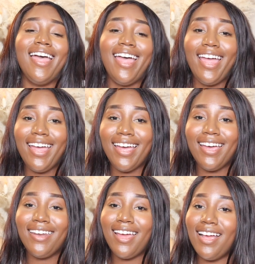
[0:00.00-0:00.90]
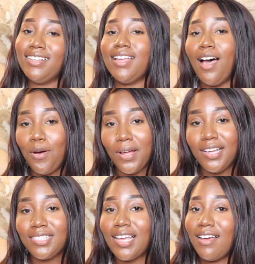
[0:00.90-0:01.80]
And as
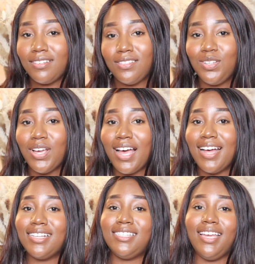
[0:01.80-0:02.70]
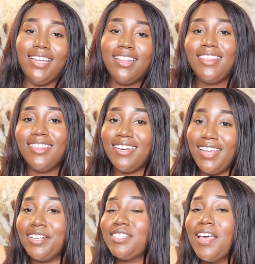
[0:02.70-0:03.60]
always, I'll see you guys in the
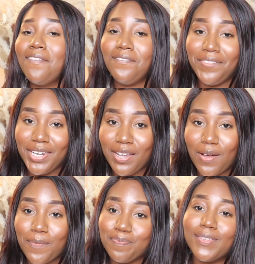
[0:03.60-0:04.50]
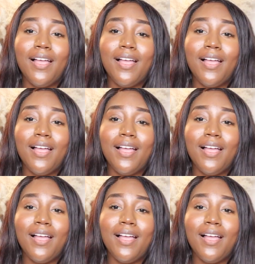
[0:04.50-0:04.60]
next video.